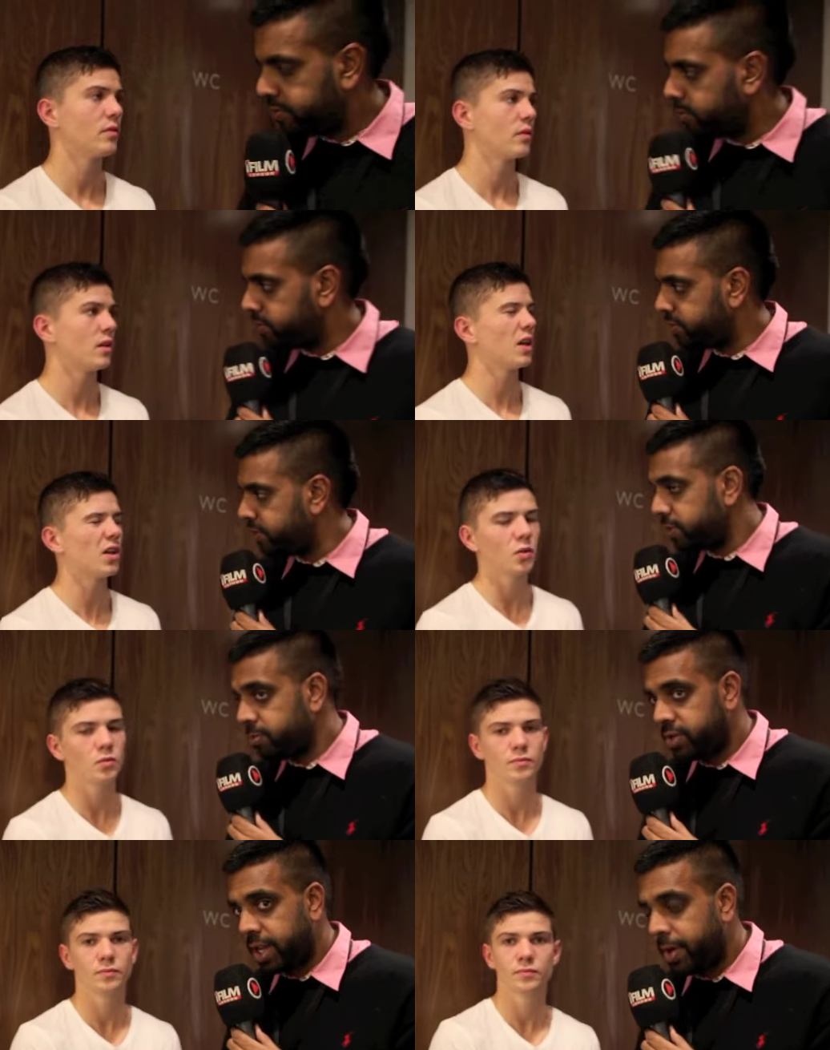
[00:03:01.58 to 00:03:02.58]
Speaker 1: for talking Thank to you. us, and
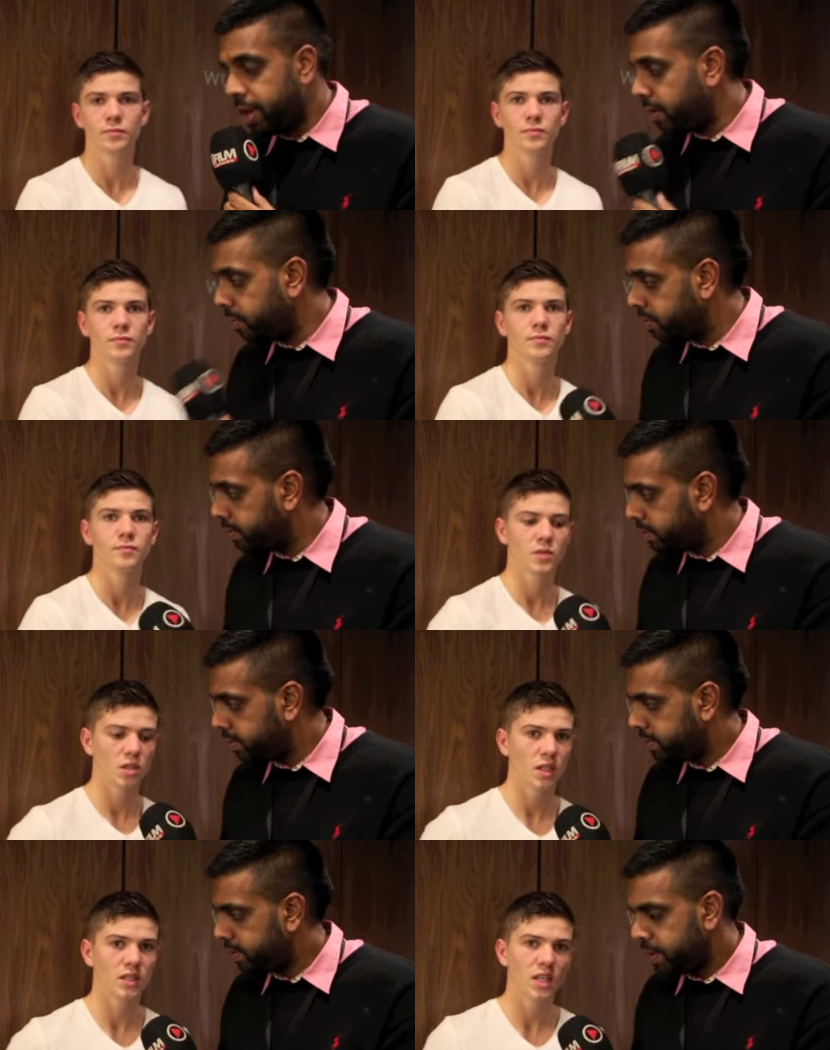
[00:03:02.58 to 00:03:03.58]
we'll see you in Hull.
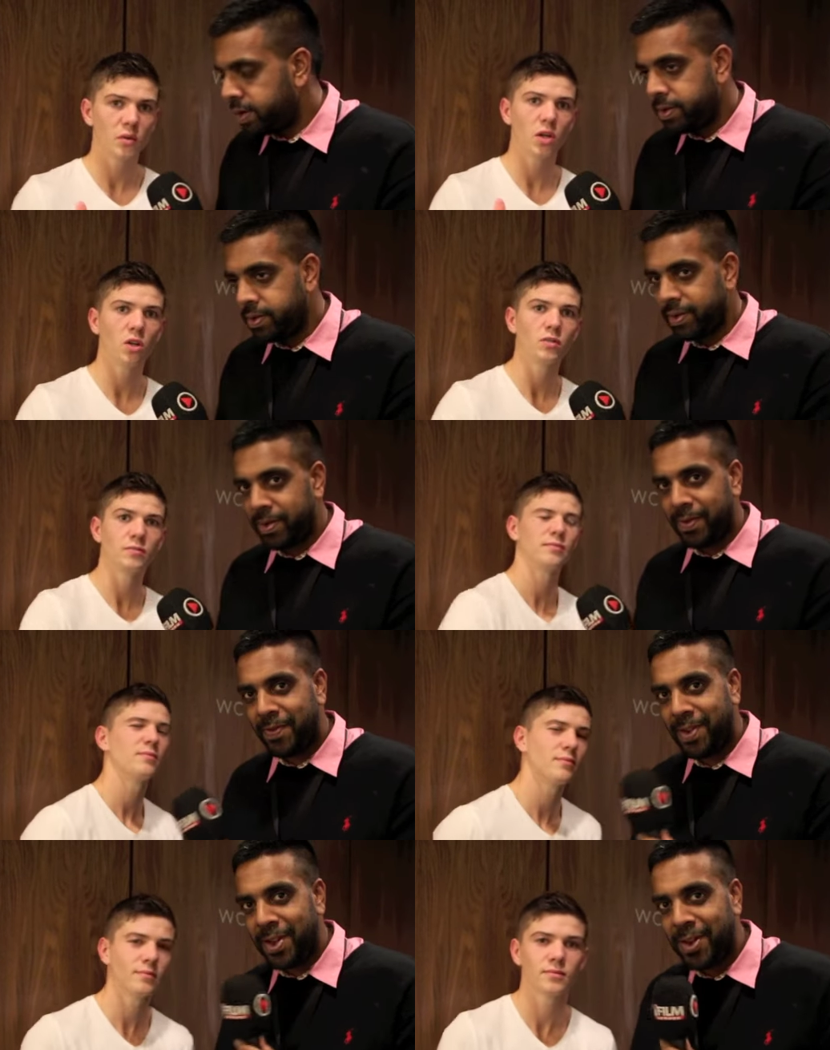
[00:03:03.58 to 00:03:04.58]
Cheers, see you in Hull.
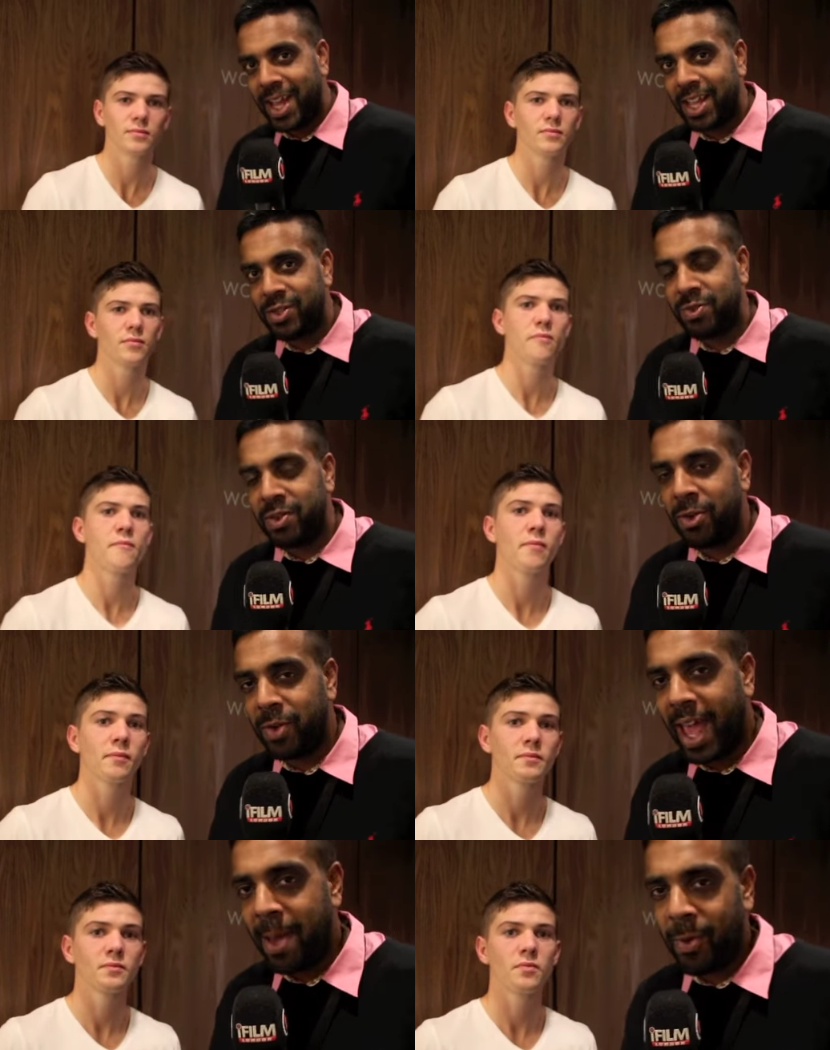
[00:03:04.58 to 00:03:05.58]
Kugan Cassius with
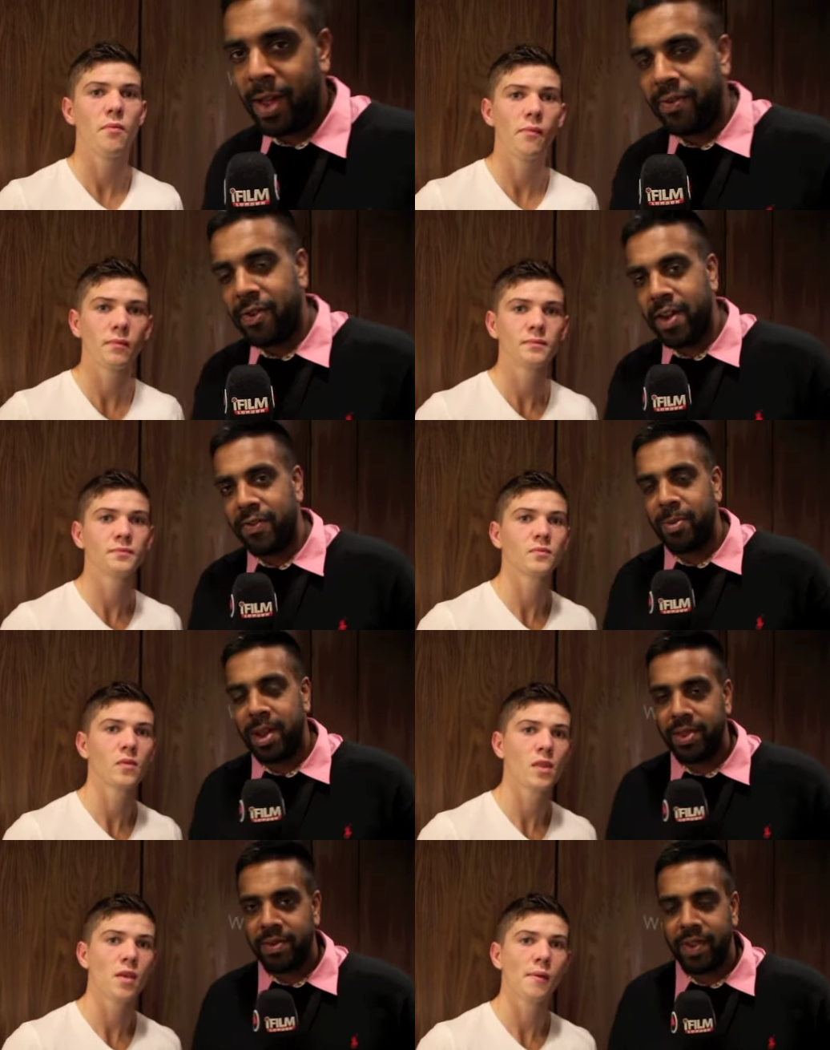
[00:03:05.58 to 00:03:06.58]
Luke Campbell here for iFilm
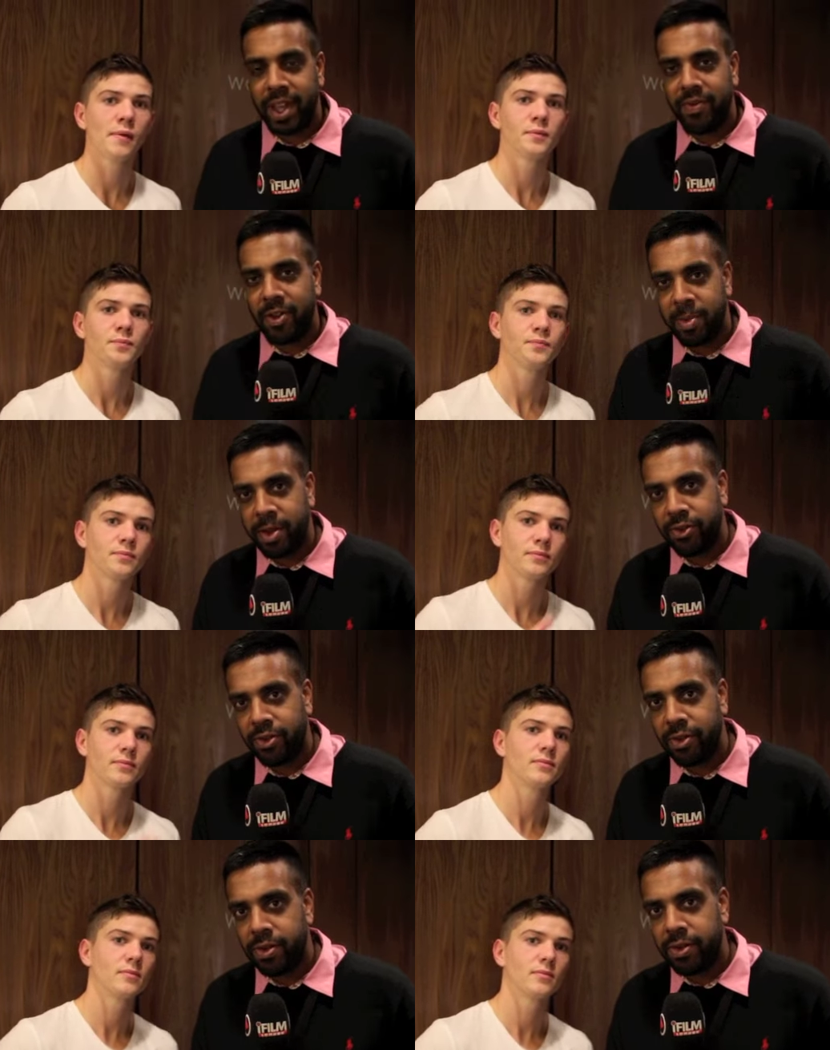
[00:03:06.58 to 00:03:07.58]
London. Thank you very much.